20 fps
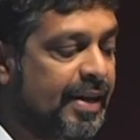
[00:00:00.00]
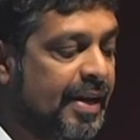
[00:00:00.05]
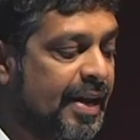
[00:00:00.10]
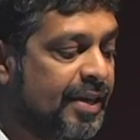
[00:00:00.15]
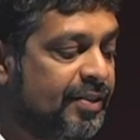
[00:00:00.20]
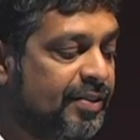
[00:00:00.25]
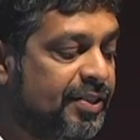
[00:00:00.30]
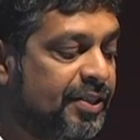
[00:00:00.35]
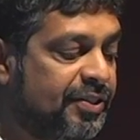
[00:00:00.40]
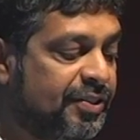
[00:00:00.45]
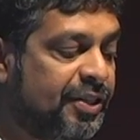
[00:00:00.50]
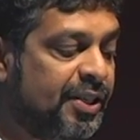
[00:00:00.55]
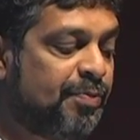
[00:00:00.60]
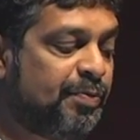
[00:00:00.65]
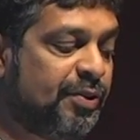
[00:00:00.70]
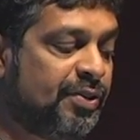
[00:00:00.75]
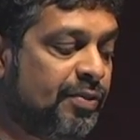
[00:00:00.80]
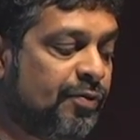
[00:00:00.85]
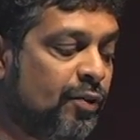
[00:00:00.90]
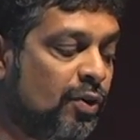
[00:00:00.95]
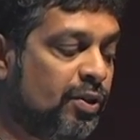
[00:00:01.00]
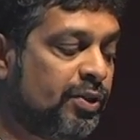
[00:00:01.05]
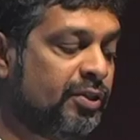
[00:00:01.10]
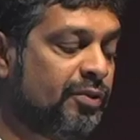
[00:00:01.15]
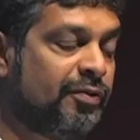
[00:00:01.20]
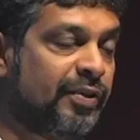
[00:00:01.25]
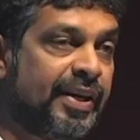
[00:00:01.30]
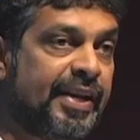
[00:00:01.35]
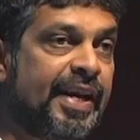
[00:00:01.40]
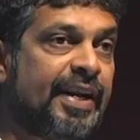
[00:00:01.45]
And 16% of all the
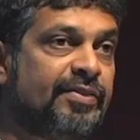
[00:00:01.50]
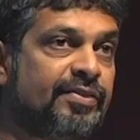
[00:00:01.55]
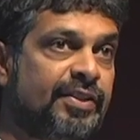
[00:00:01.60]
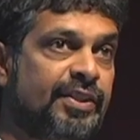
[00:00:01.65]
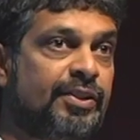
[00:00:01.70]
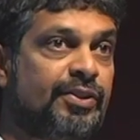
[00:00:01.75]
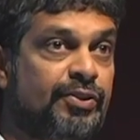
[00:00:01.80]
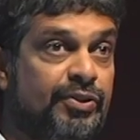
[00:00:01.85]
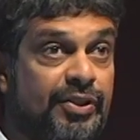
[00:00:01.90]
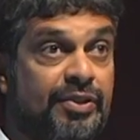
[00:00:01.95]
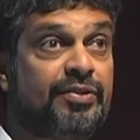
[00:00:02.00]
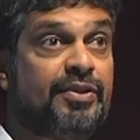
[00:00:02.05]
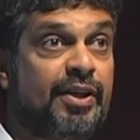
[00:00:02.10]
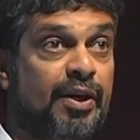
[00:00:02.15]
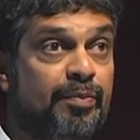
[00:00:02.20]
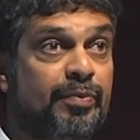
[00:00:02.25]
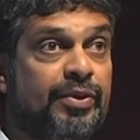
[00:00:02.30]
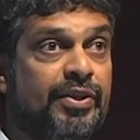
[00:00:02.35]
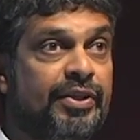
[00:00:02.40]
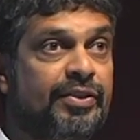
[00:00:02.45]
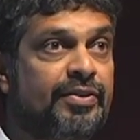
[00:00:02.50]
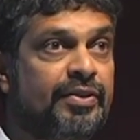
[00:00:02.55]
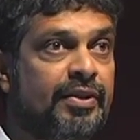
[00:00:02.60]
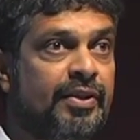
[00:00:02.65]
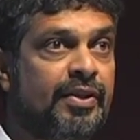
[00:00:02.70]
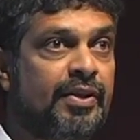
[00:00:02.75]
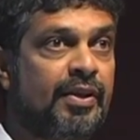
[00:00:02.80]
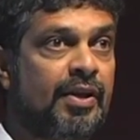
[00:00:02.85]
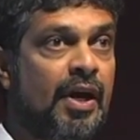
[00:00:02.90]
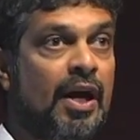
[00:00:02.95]
financing to these companies
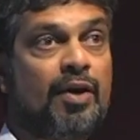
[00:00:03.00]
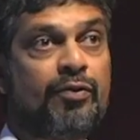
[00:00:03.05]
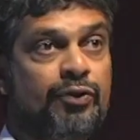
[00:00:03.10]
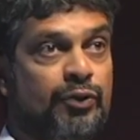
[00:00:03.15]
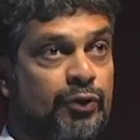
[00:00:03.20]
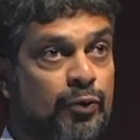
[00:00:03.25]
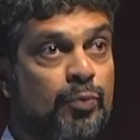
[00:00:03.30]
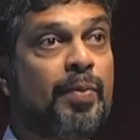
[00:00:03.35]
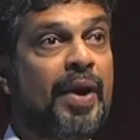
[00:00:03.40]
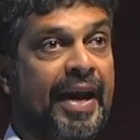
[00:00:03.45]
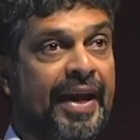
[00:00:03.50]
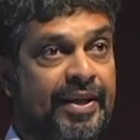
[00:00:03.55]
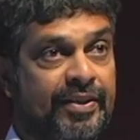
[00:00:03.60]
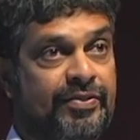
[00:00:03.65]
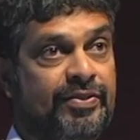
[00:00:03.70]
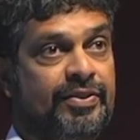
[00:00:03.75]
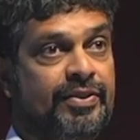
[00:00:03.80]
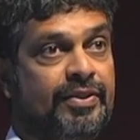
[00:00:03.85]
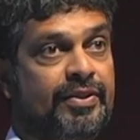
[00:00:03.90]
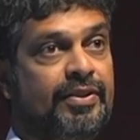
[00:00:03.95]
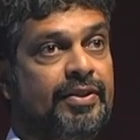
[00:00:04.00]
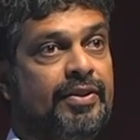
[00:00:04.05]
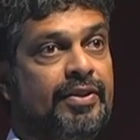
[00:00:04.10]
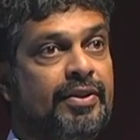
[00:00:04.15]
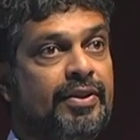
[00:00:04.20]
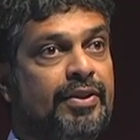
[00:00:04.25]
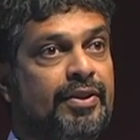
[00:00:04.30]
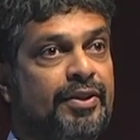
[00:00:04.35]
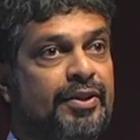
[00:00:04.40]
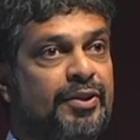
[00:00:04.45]
are through banks.
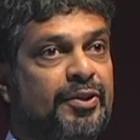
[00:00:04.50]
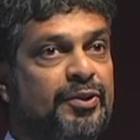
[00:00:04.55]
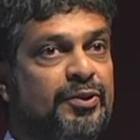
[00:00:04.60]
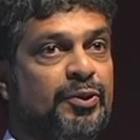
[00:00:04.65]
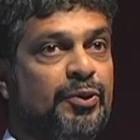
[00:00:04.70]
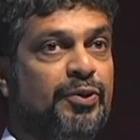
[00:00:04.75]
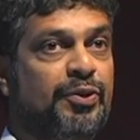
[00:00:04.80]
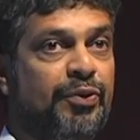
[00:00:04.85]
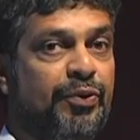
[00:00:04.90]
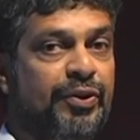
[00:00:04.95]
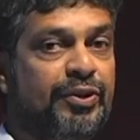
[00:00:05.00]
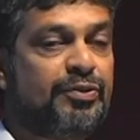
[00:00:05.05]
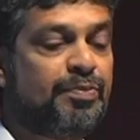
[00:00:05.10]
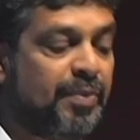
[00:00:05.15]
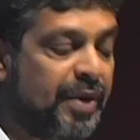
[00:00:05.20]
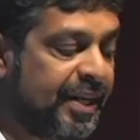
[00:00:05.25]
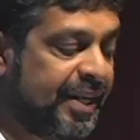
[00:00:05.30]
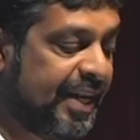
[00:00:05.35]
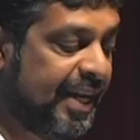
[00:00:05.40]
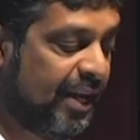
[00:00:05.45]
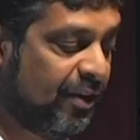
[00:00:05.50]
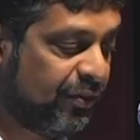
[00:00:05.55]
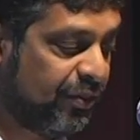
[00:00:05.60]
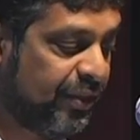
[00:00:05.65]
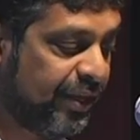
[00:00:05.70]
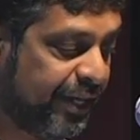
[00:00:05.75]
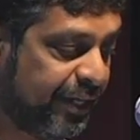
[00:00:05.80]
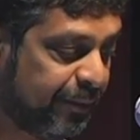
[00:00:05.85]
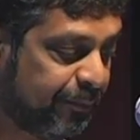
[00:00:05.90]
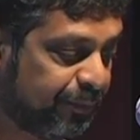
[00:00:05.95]
So there is money out
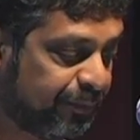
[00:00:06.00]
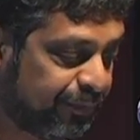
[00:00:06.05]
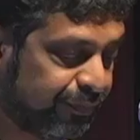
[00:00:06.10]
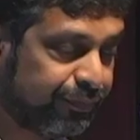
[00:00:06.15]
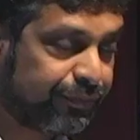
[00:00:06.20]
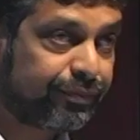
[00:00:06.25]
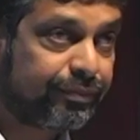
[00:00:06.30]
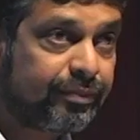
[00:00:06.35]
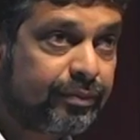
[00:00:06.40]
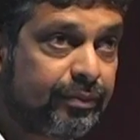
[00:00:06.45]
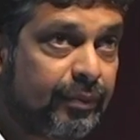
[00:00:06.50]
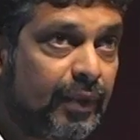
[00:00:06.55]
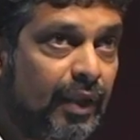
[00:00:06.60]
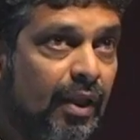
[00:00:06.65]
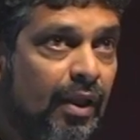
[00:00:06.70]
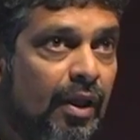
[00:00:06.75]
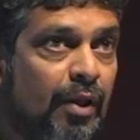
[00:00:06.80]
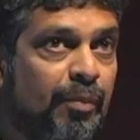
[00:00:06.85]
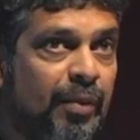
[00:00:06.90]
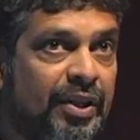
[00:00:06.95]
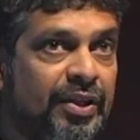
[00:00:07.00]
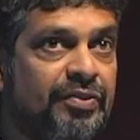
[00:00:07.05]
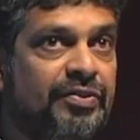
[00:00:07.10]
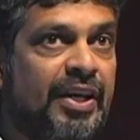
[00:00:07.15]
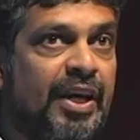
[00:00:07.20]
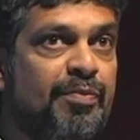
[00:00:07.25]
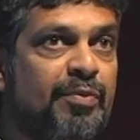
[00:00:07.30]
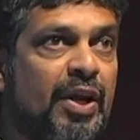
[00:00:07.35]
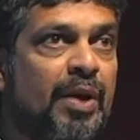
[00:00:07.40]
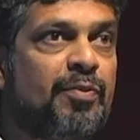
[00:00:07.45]
there. But at the
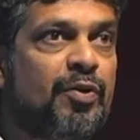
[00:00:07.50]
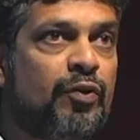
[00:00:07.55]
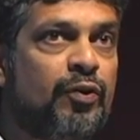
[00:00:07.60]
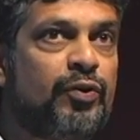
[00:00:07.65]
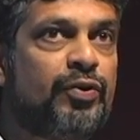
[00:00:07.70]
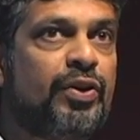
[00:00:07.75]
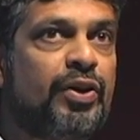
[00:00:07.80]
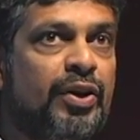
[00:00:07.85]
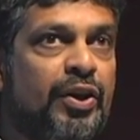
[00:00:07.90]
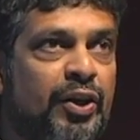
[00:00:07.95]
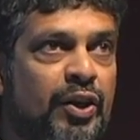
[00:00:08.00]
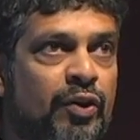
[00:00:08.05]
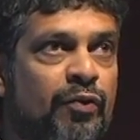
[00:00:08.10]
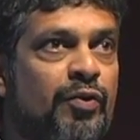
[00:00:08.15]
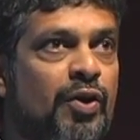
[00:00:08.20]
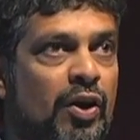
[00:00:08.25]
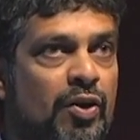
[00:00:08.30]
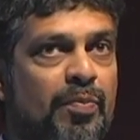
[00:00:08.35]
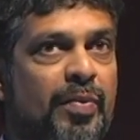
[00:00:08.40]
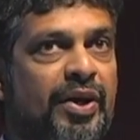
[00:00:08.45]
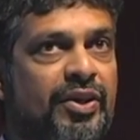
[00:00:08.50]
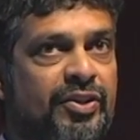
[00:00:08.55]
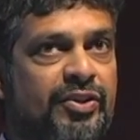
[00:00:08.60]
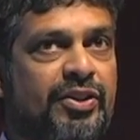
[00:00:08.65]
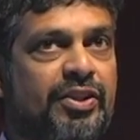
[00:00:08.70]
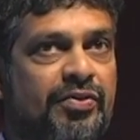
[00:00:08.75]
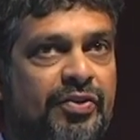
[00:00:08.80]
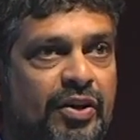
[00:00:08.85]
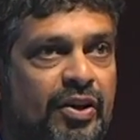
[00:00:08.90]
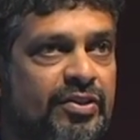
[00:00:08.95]
same time, you've got to make sure
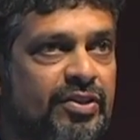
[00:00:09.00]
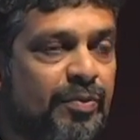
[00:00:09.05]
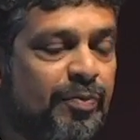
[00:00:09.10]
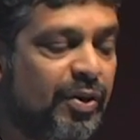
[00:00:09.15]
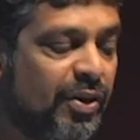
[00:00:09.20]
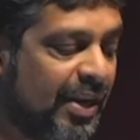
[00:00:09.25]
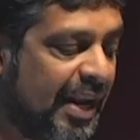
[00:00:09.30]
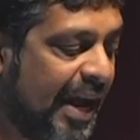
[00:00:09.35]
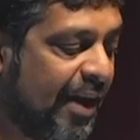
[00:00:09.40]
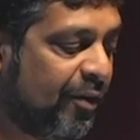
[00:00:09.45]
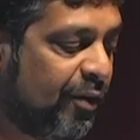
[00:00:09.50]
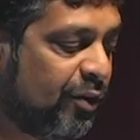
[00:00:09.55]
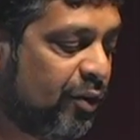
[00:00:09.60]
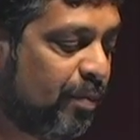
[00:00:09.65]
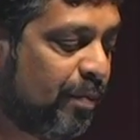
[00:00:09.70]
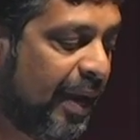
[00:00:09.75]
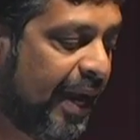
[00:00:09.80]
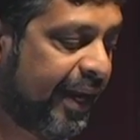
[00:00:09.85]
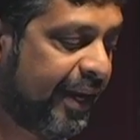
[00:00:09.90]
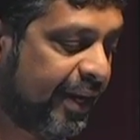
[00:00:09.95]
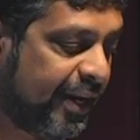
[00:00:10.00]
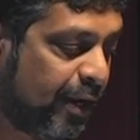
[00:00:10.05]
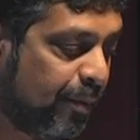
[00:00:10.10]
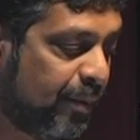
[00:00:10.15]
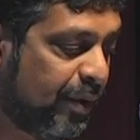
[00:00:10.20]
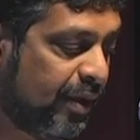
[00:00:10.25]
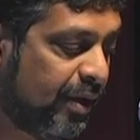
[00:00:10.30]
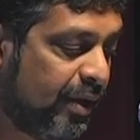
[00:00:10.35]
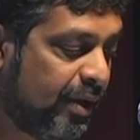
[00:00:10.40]
that you've got some collateral to back it up.